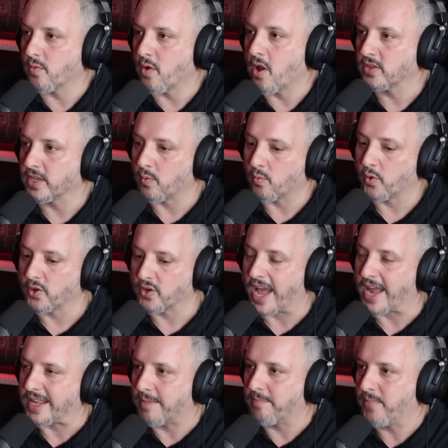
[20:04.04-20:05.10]
wrong that we're
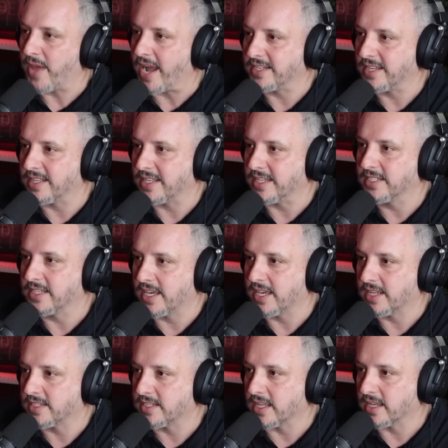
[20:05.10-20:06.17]
not impacting these
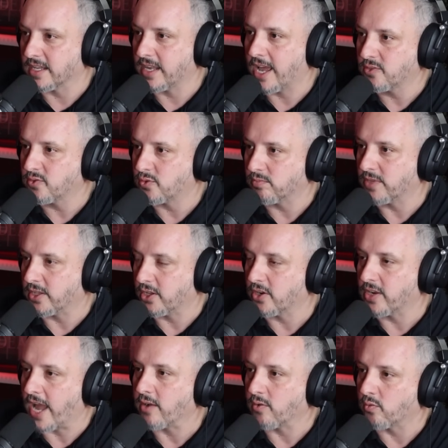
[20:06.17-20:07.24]
kids in the classroom, that they're
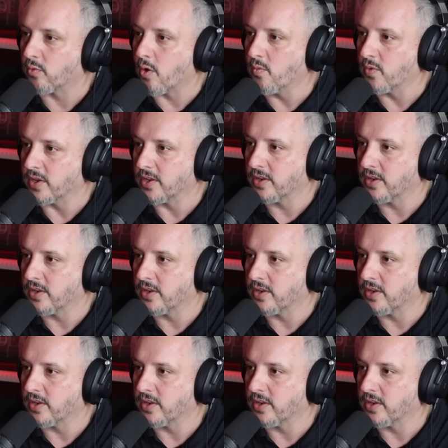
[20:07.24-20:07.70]
not growing?